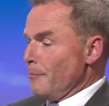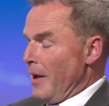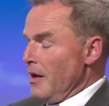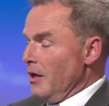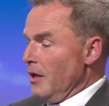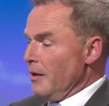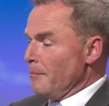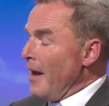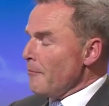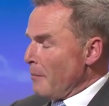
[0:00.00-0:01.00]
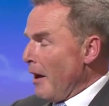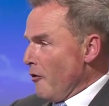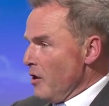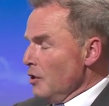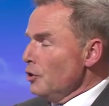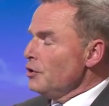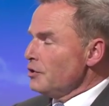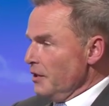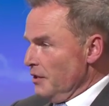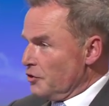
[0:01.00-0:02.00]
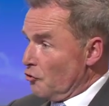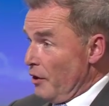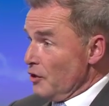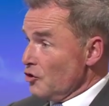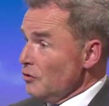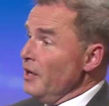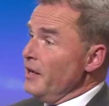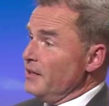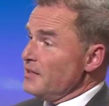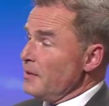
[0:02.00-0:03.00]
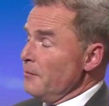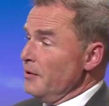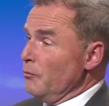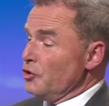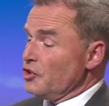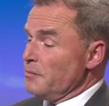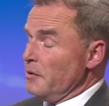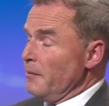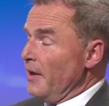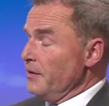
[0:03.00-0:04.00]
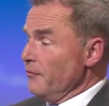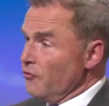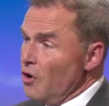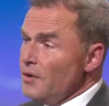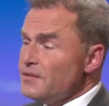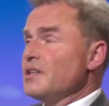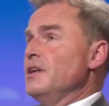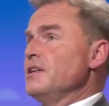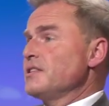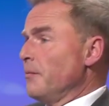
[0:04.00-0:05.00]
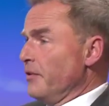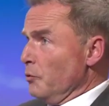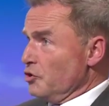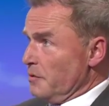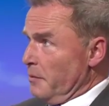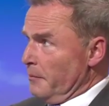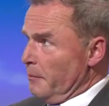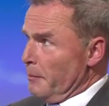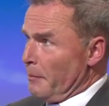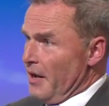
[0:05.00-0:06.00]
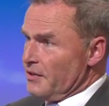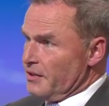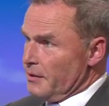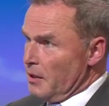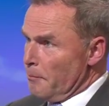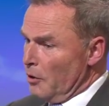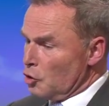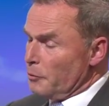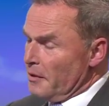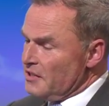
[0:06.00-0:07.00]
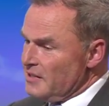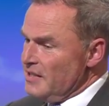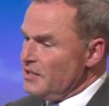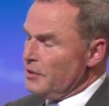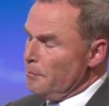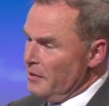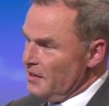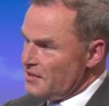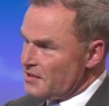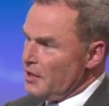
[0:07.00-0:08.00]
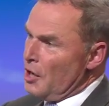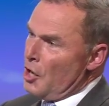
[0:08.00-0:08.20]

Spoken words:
barrier to integration. It is something which has been banned in France, something which has been banned in Belgium. Indeed, the biggest